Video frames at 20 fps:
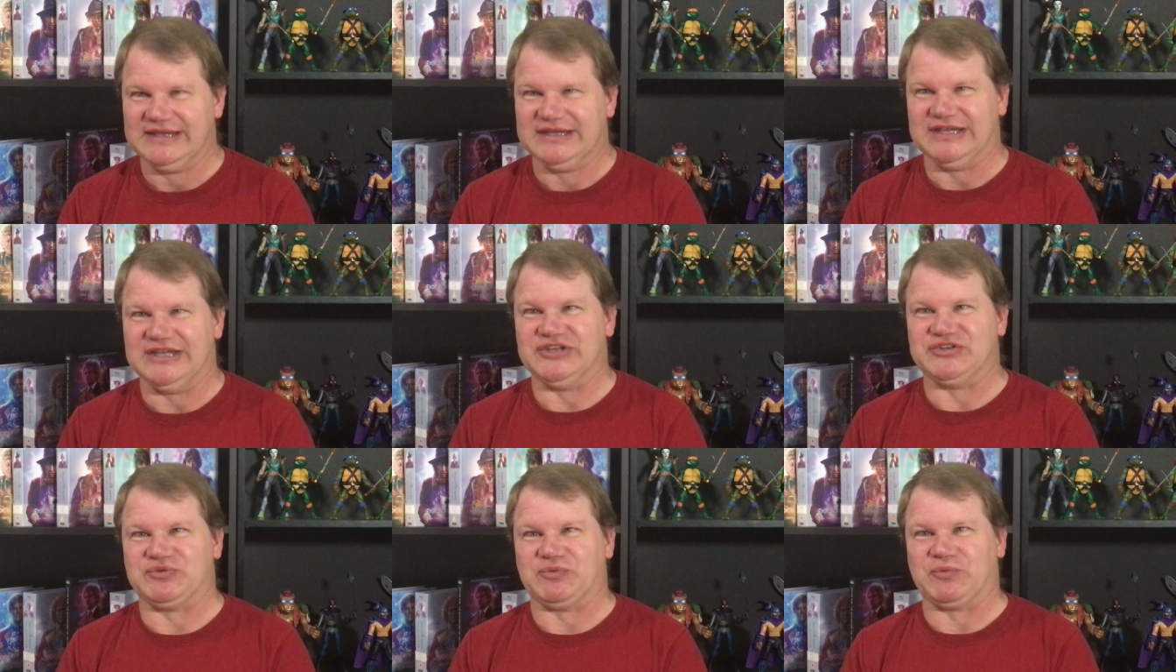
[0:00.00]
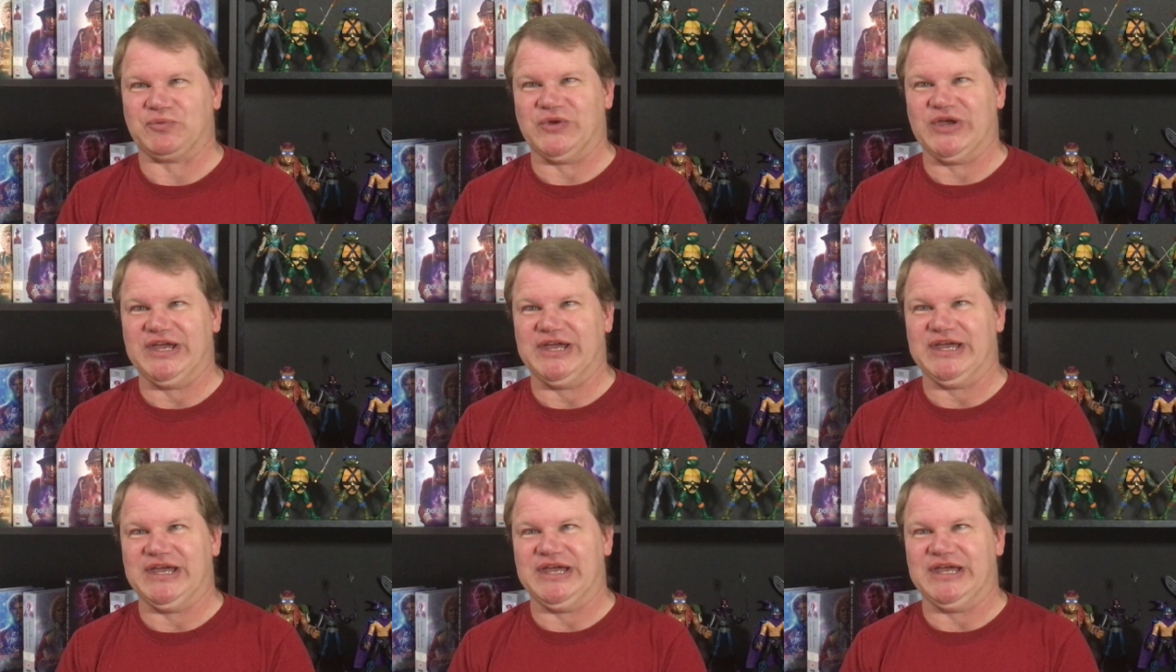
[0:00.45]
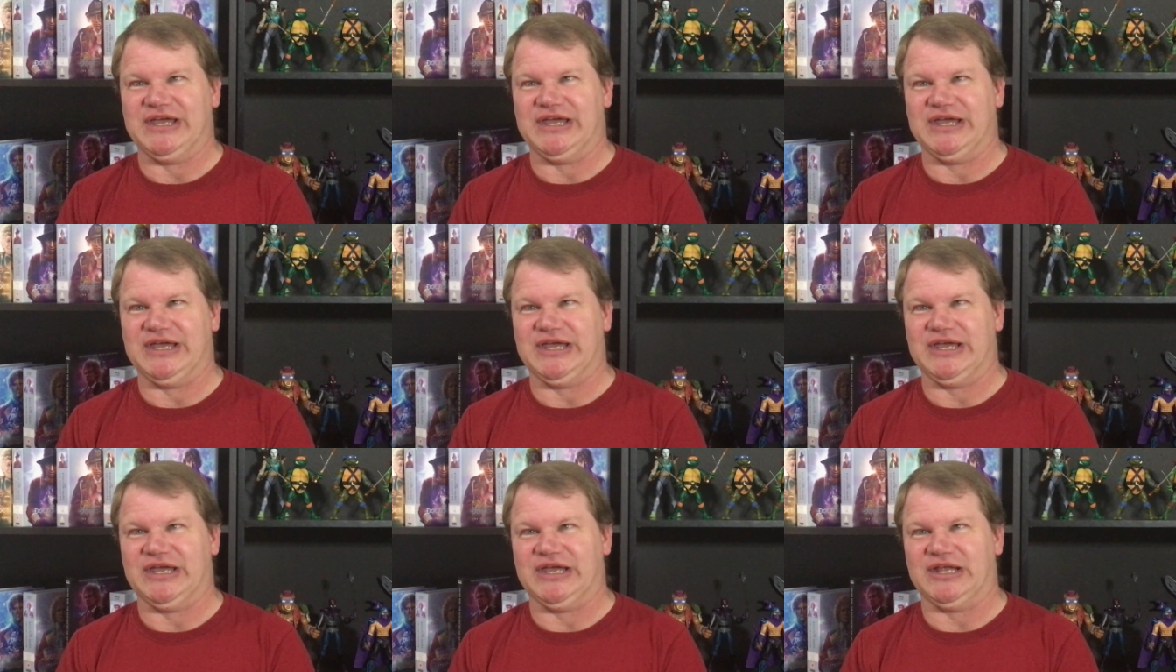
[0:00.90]
is
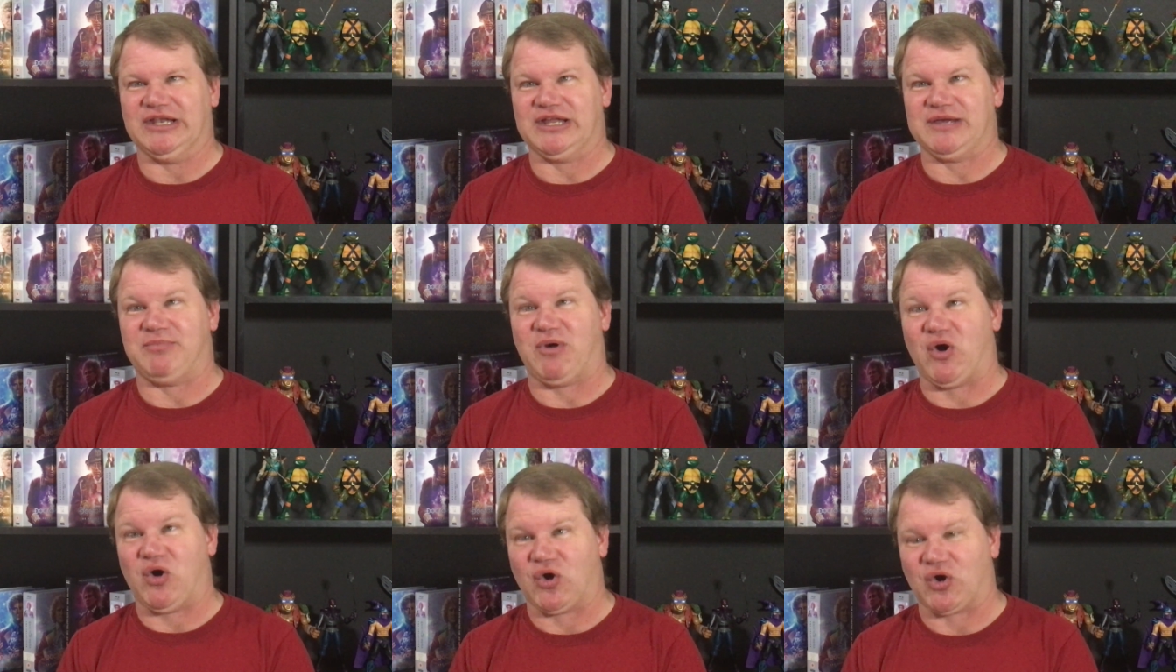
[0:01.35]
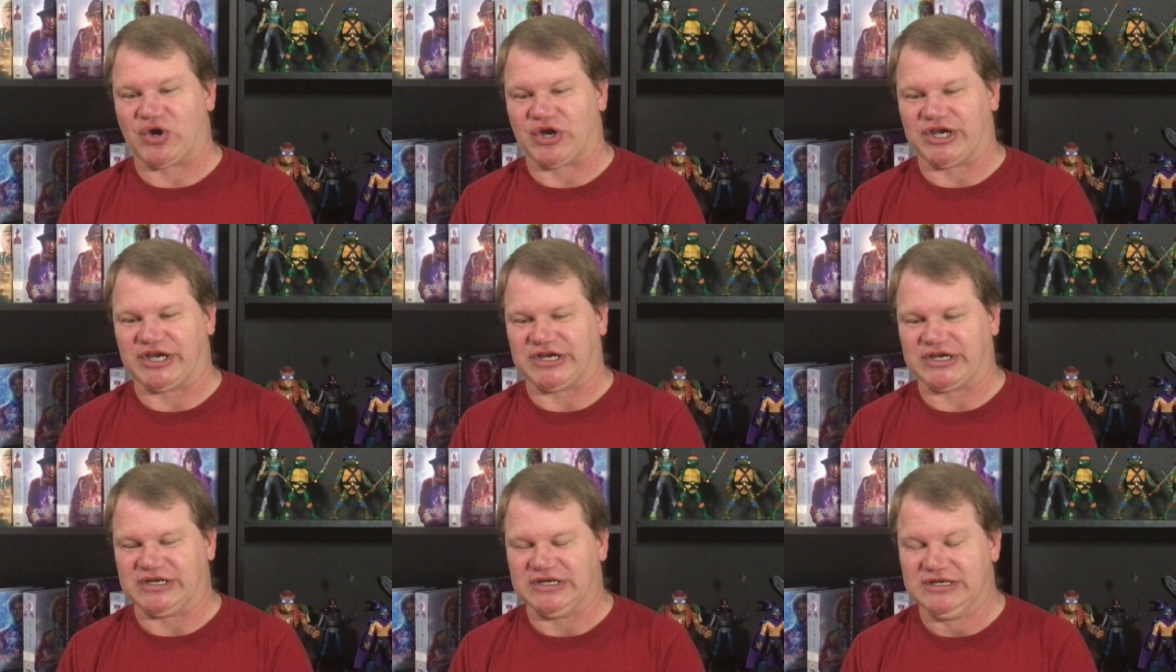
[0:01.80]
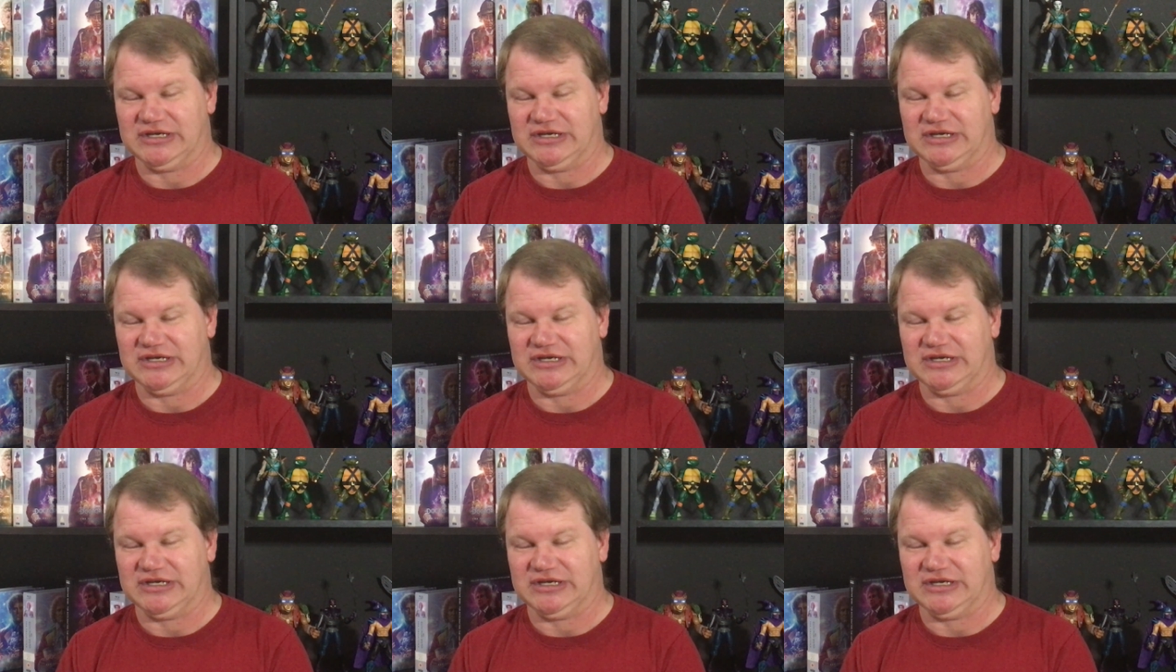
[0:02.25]
really boring.